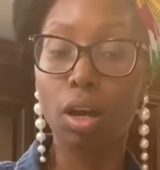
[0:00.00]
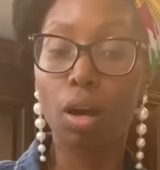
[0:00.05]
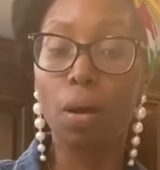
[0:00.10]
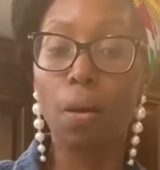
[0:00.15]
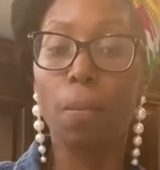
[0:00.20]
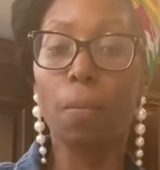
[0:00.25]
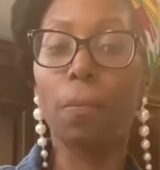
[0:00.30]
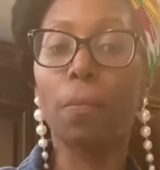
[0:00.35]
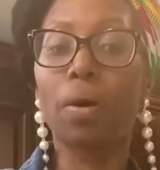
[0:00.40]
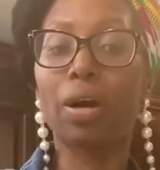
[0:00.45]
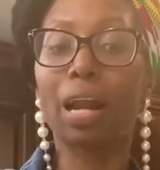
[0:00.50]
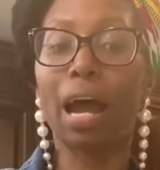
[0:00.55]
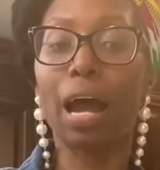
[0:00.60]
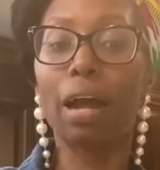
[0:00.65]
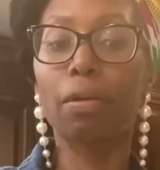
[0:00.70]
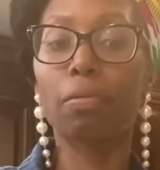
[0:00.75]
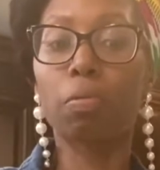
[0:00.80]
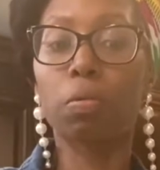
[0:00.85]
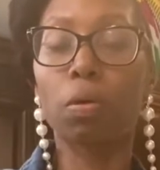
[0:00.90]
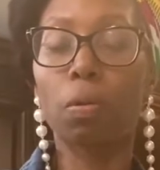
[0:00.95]
but
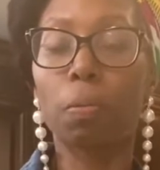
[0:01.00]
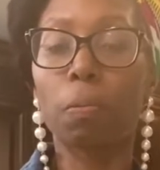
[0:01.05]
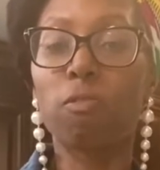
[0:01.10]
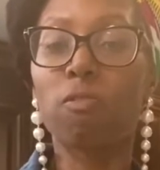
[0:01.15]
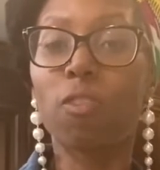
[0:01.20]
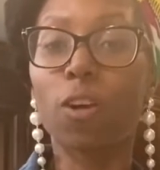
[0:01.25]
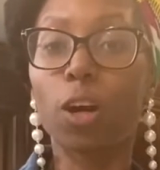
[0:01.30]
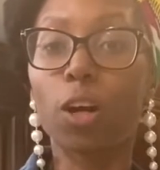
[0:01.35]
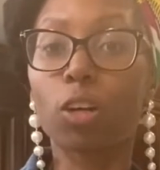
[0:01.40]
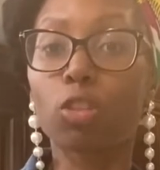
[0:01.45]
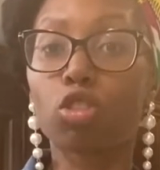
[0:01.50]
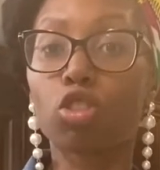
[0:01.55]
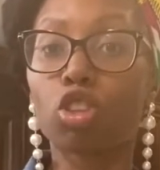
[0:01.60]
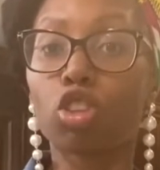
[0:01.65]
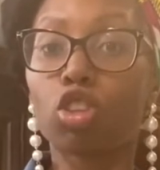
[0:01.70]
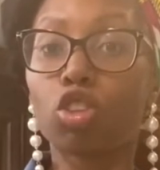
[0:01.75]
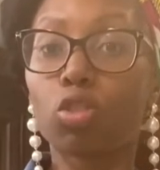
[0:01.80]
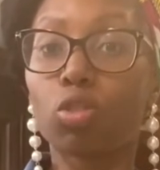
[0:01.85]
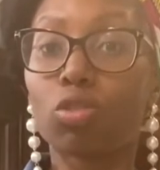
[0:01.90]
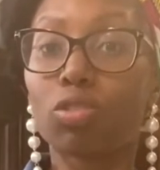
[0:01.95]
I prefer to
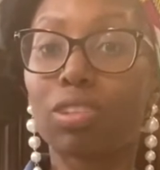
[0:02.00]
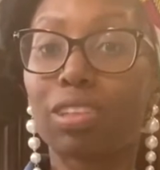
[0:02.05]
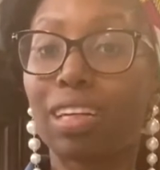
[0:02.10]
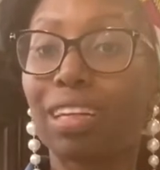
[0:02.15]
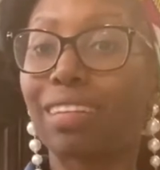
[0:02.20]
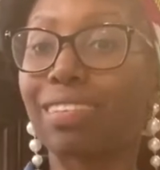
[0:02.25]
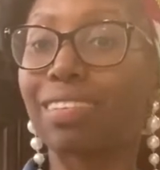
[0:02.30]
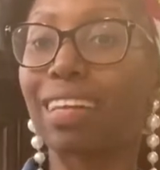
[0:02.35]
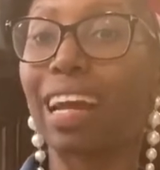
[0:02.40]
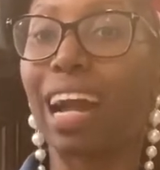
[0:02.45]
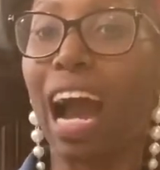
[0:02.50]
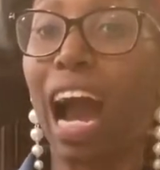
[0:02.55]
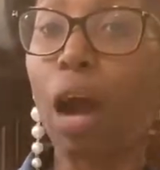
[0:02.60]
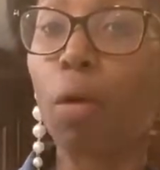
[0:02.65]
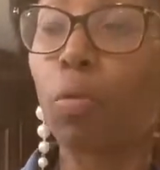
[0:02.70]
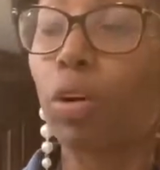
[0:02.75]
use this. Like I would